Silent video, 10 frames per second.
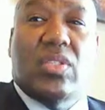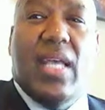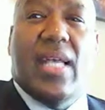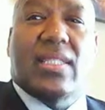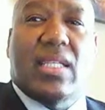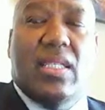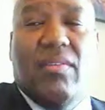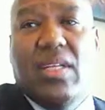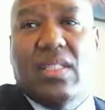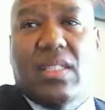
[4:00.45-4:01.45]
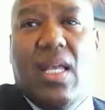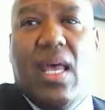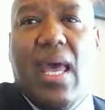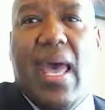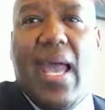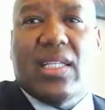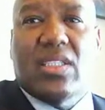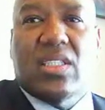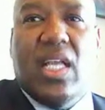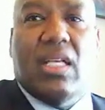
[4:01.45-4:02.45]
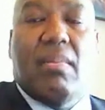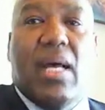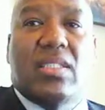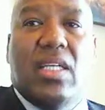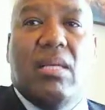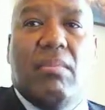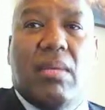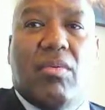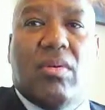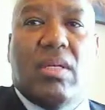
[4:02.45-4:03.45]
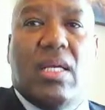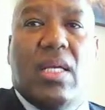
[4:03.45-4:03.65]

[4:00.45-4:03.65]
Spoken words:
Task activities, actions taken by a team member